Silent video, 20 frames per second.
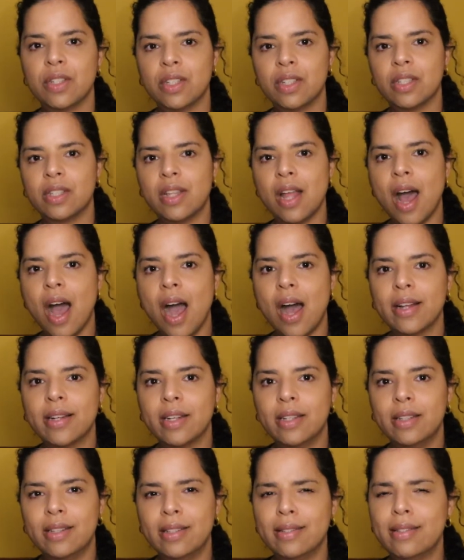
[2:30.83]
is that
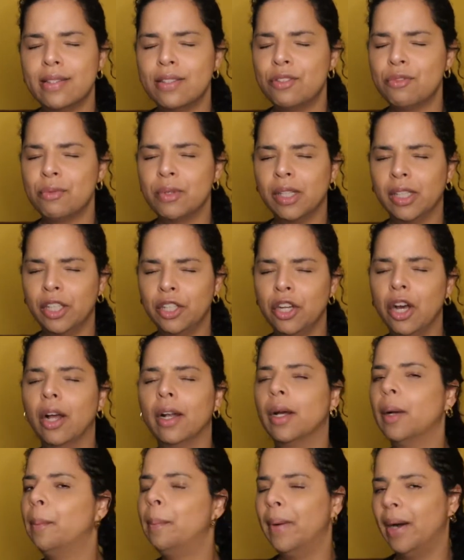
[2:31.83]
this is really
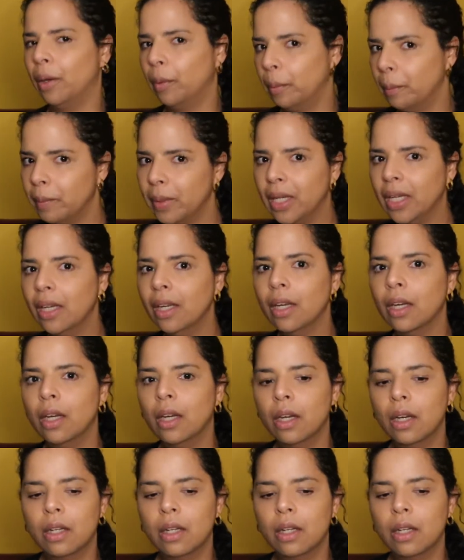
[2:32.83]
not about me.